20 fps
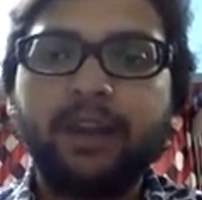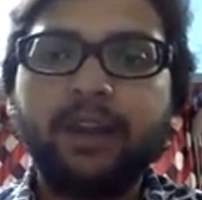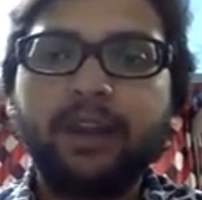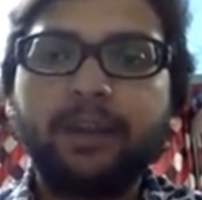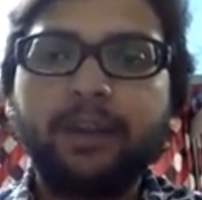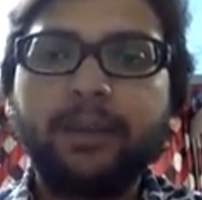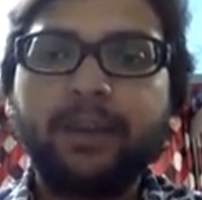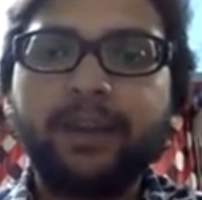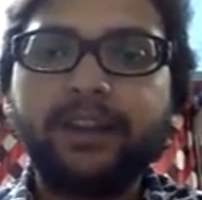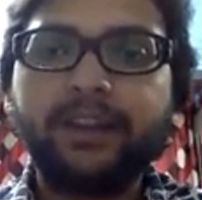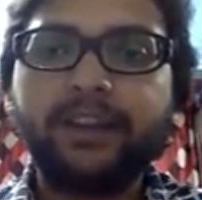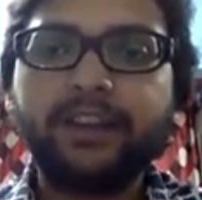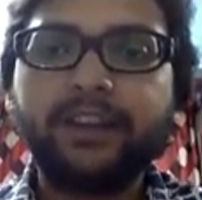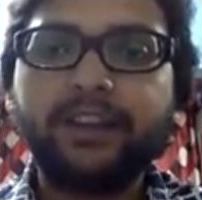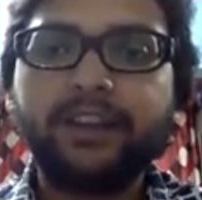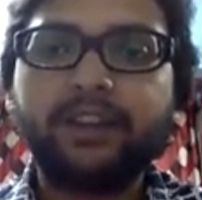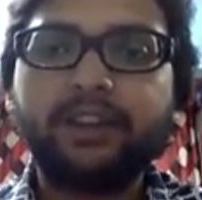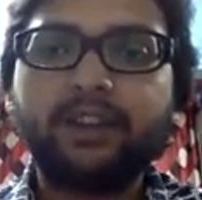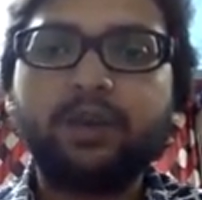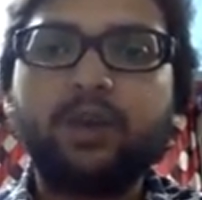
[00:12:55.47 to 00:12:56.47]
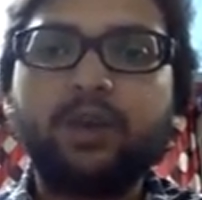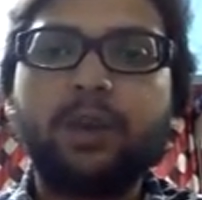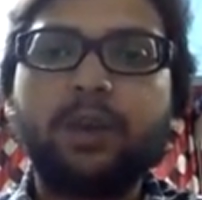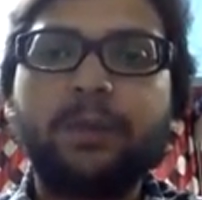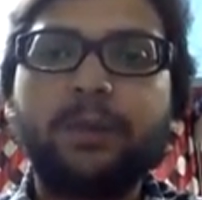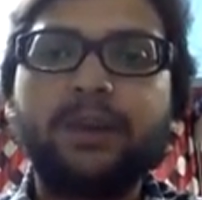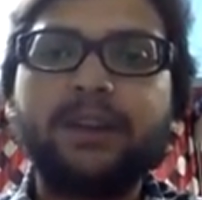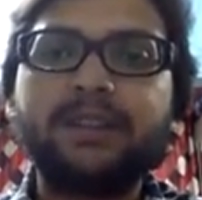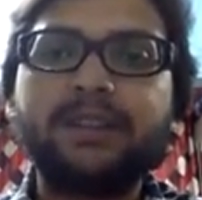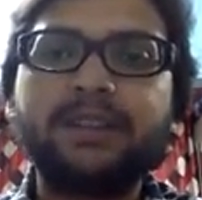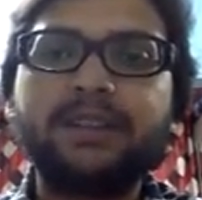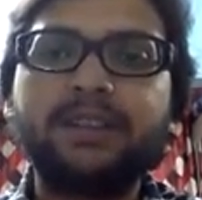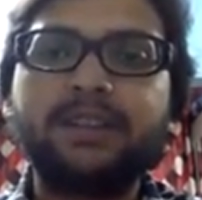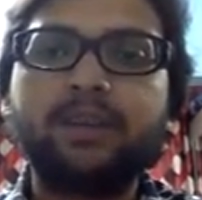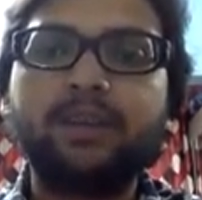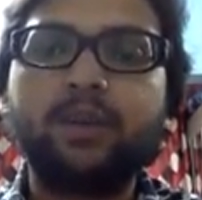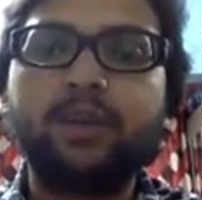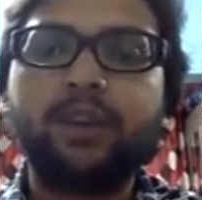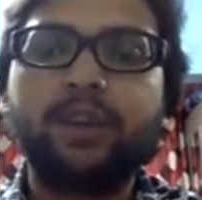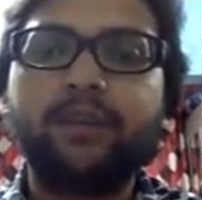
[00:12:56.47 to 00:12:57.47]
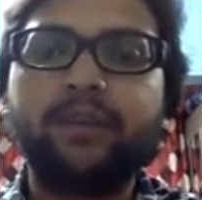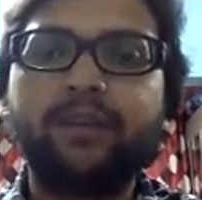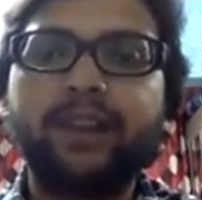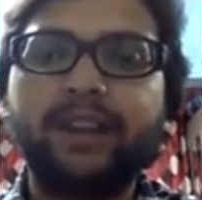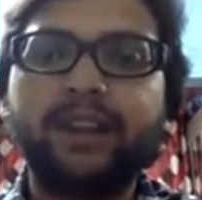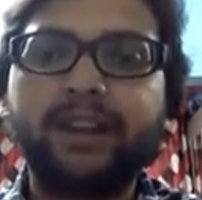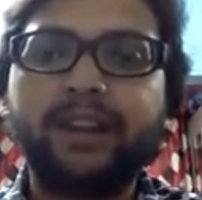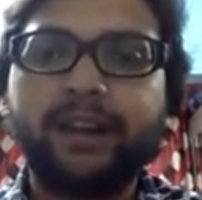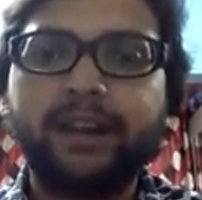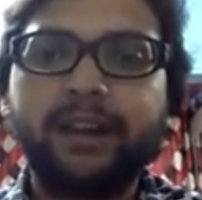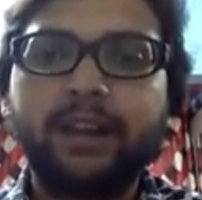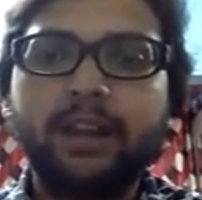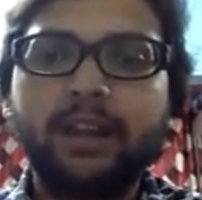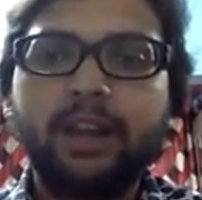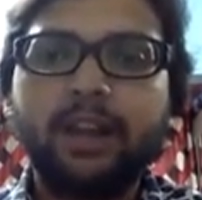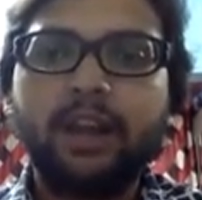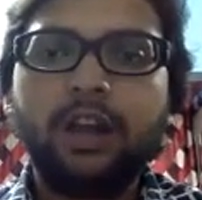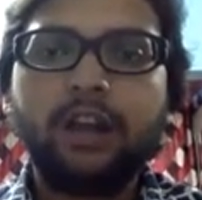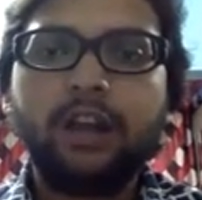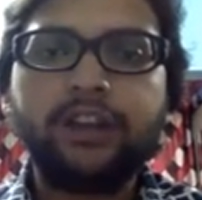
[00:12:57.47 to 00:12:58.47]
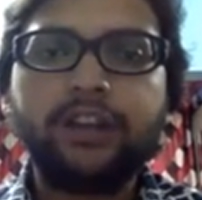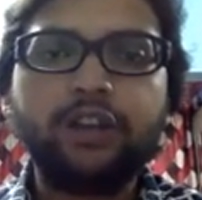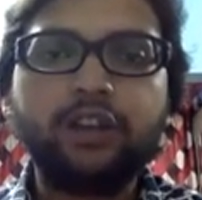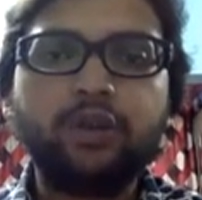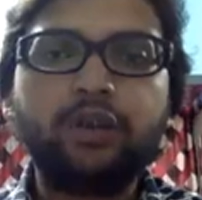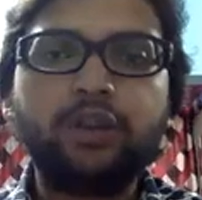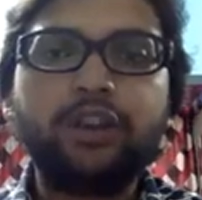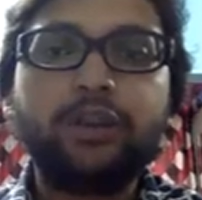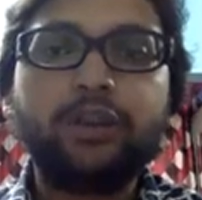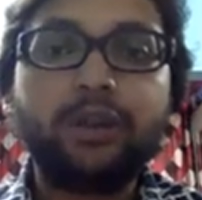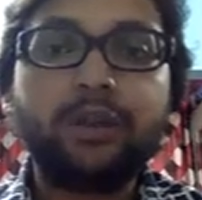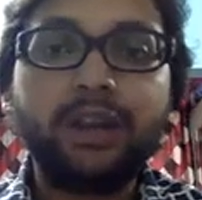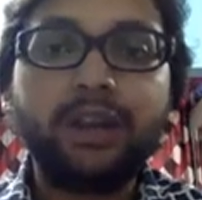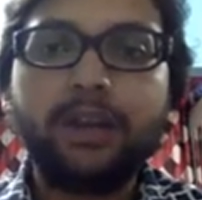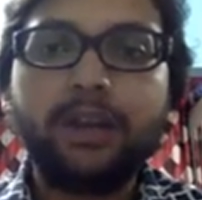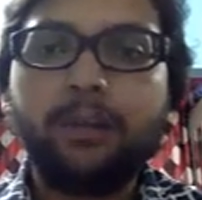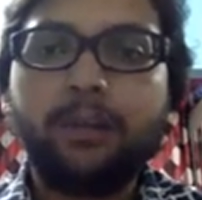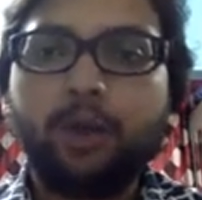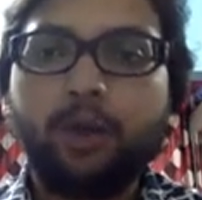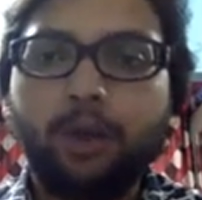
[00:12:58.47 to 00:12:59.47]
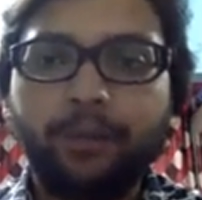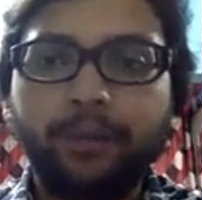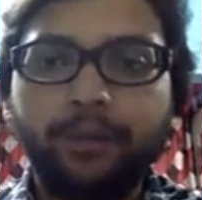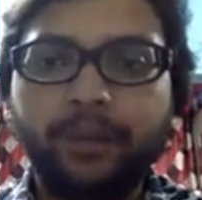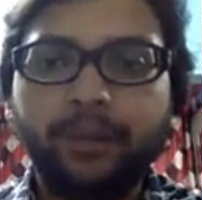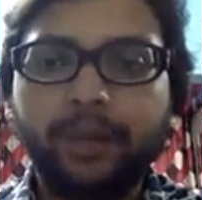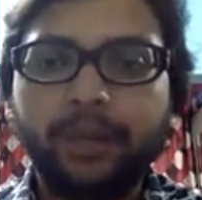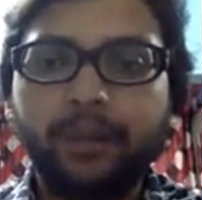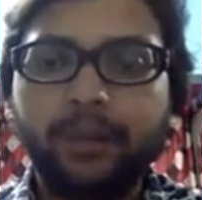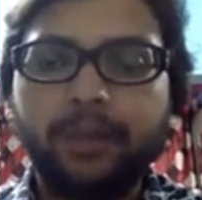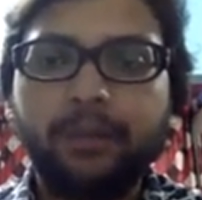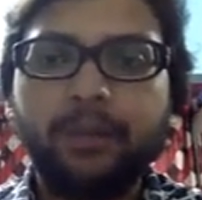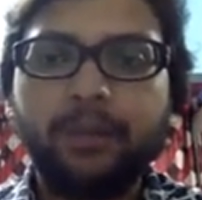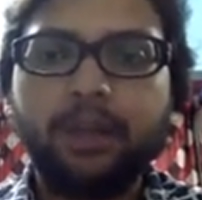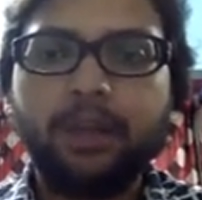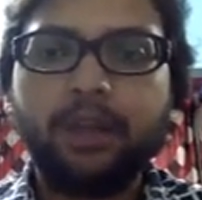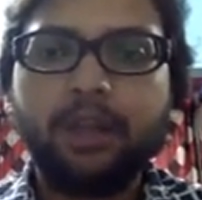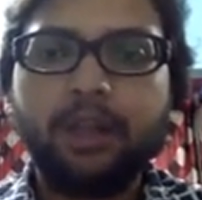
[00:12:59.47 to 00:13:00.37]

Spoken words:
patent to a person who invented a new nuclear bomb. Remember,